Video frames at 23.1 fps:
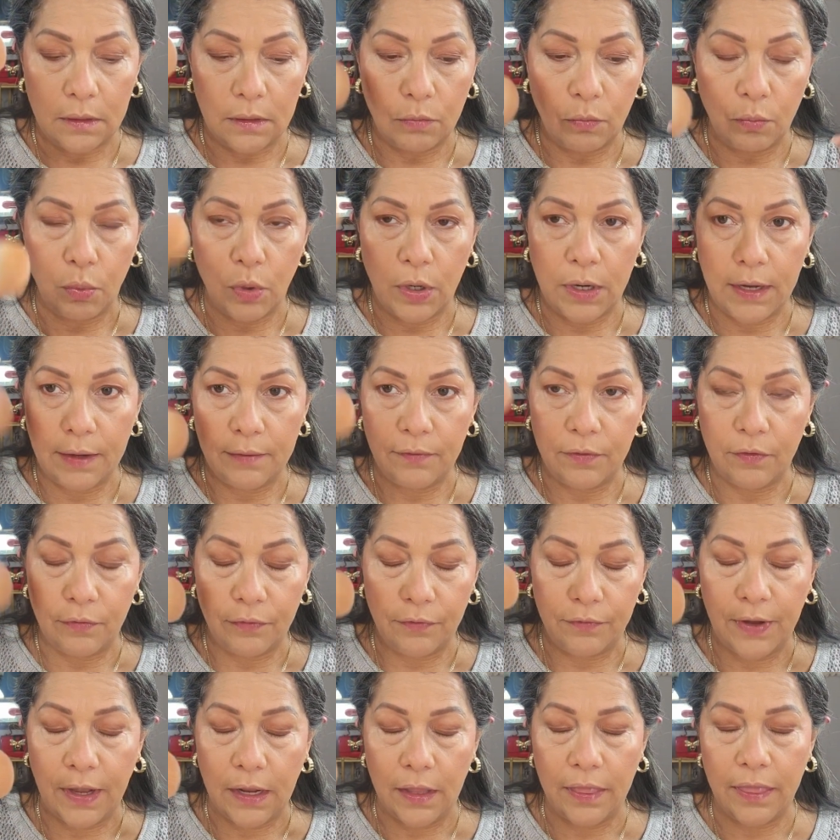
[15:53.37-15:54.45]
whatever
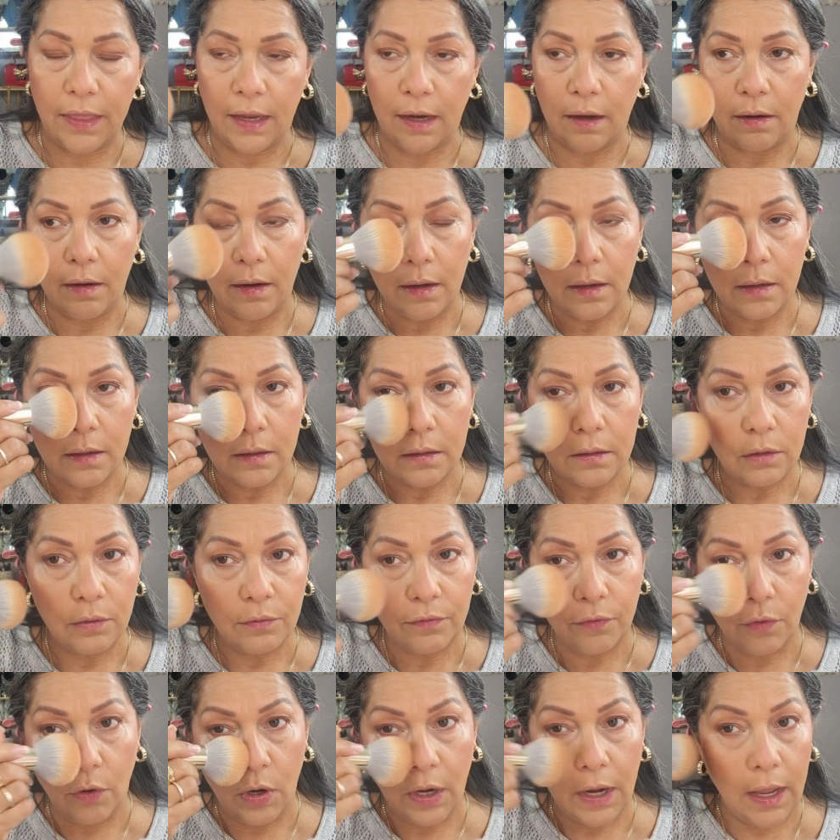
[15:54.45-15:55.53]
fell there, the
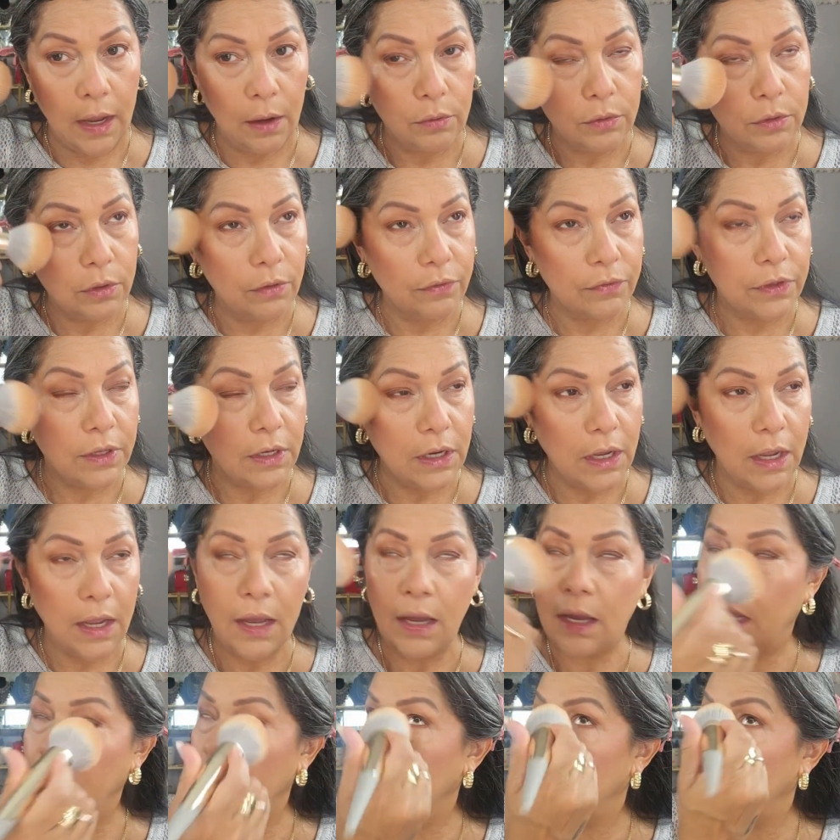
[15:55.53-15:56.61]
fallout of the
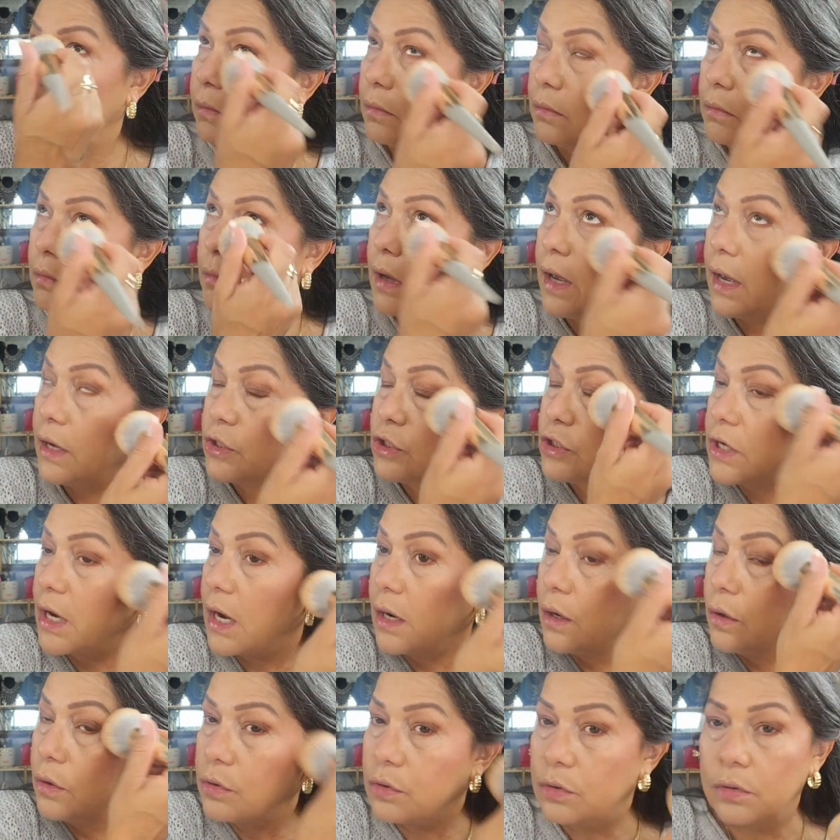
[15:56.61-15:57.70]

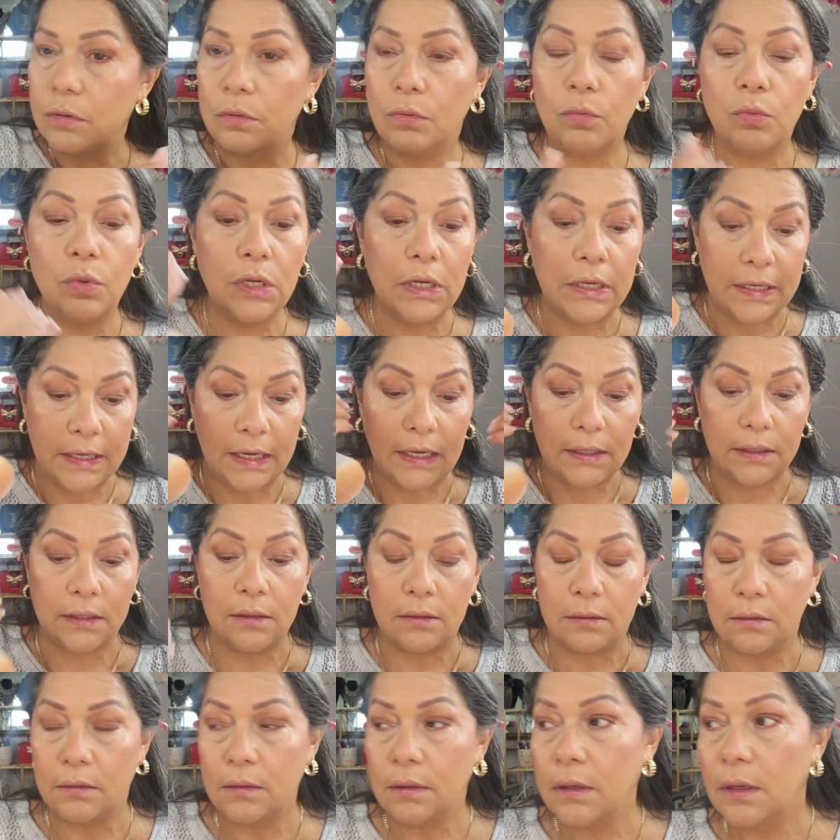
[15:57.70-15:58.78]
eyeshadows, will get
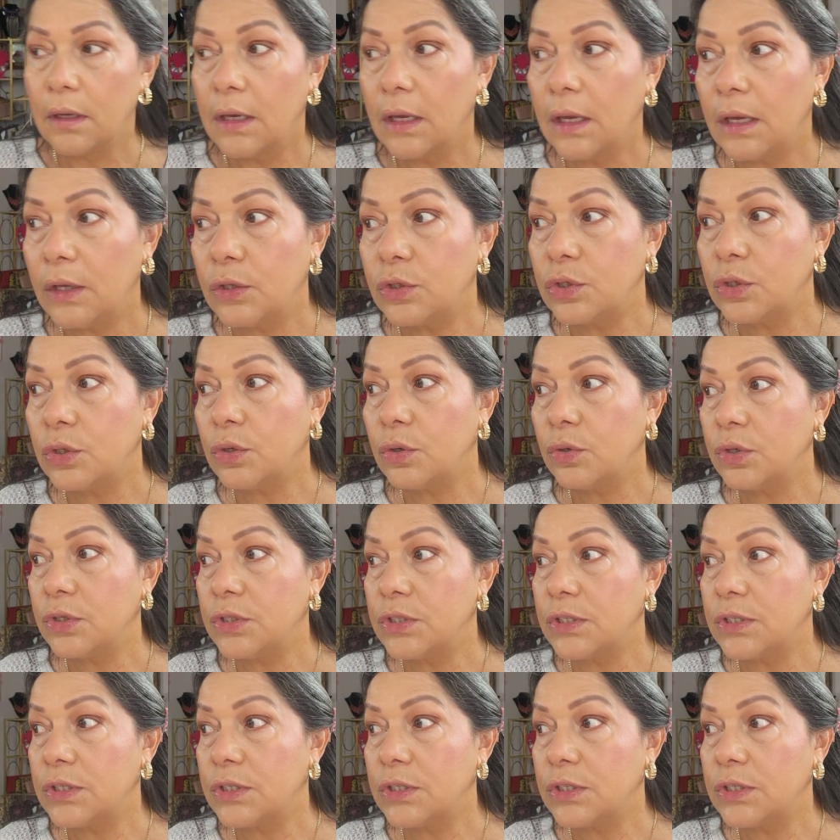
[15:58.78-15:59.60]
into your